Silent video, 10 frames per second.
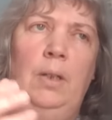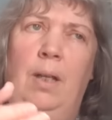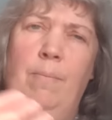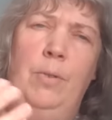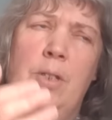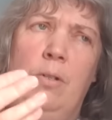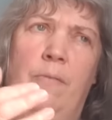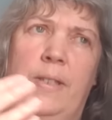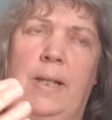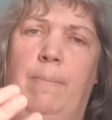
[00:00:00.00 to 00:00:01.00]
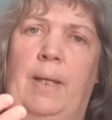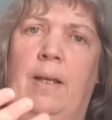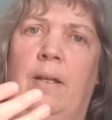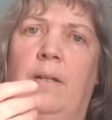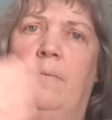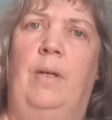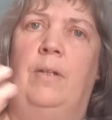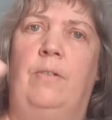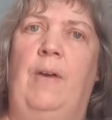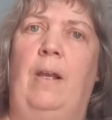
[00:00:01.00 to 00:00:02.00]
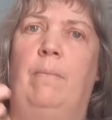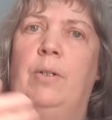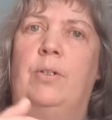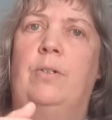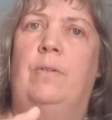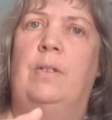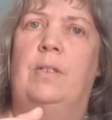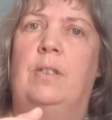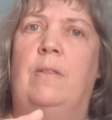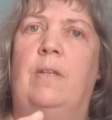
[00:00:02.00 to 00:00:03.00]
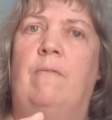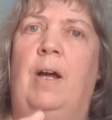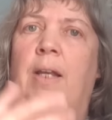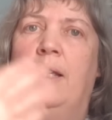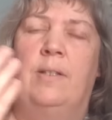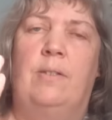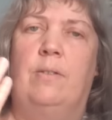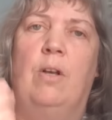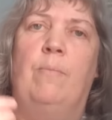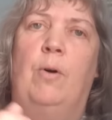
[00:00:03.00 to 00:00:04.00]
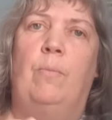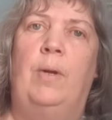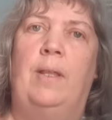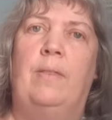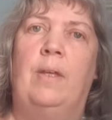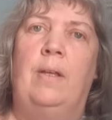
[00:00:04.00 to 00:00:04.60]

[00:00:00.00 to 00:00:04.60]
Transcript: It must obviously be a development that Cynthia Vallet's come up with.